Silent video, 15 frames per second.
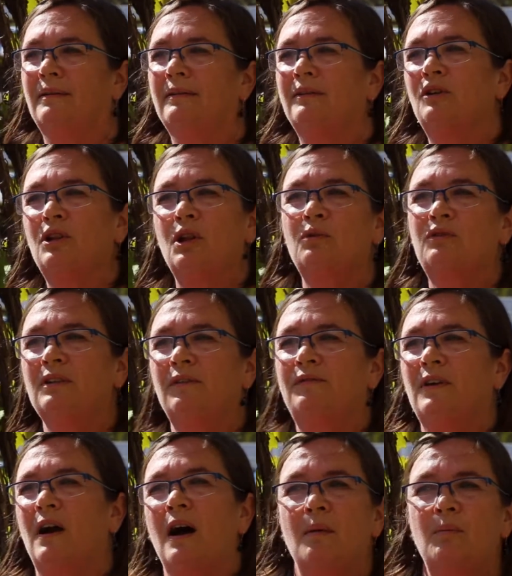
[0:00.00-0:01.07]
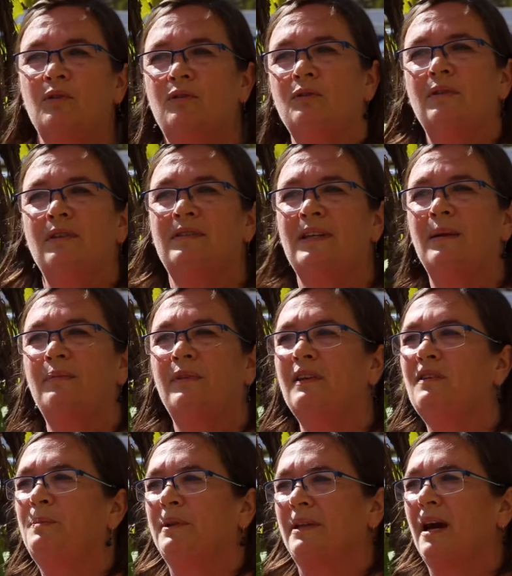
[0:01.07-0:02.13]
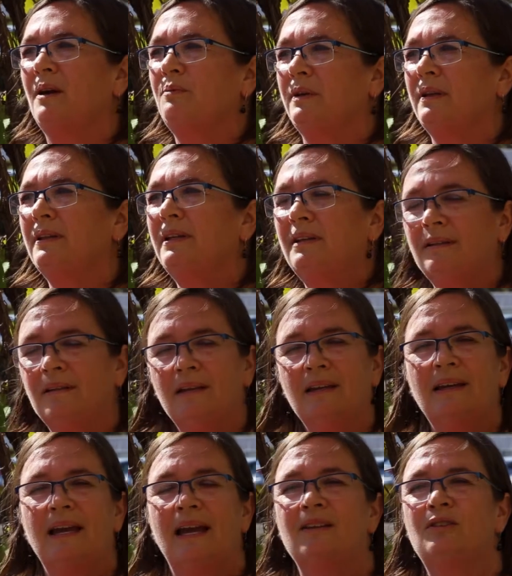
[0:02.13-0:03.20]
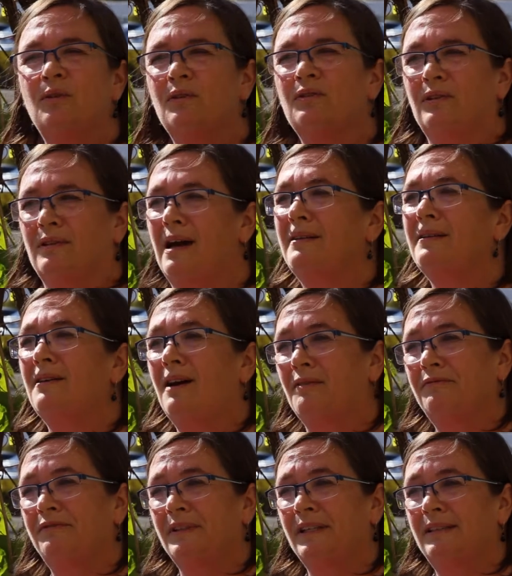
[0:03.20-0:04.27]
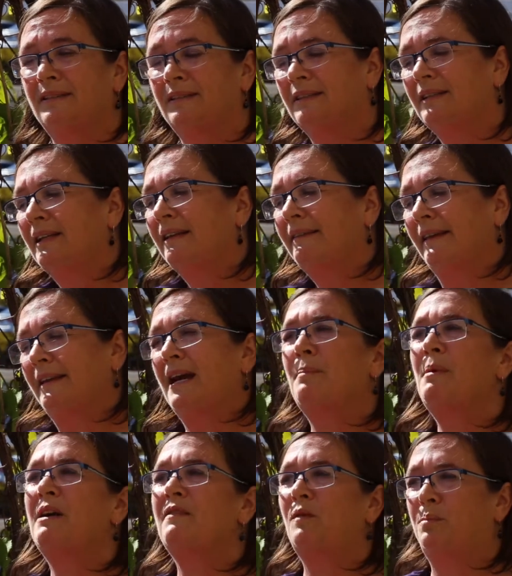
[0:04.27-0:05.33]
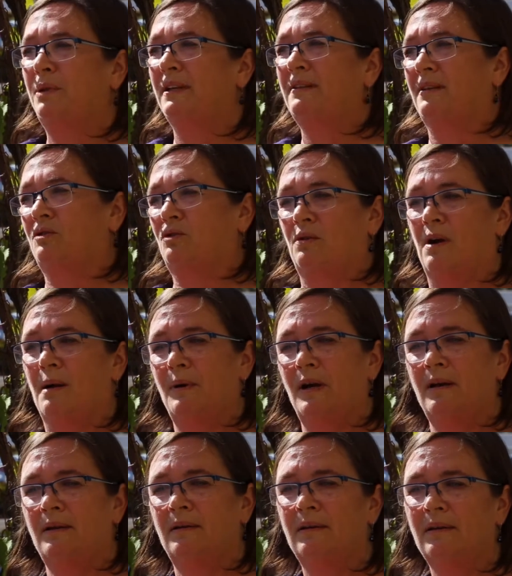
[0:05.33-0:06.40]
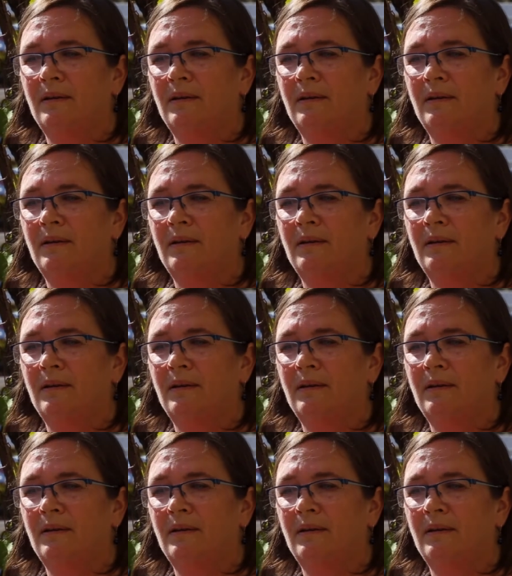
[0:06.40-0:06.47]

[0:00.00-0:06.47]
They're close enough to almost do the same things, but not really. And so there's a lot of conflict. They come out of a place of trauma.